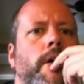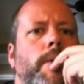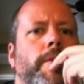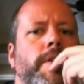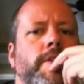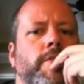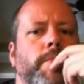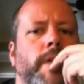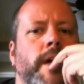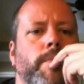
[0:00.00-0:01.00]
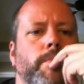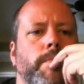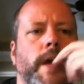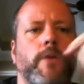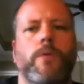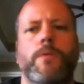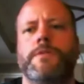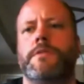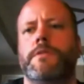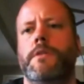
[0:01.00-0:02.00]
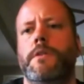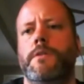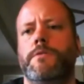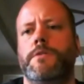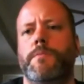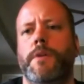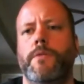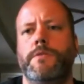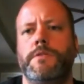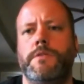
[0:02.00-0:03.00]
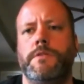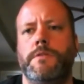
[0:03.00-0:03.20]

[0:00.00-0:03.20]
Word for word: about the nature of black black holes? Is it Penrose?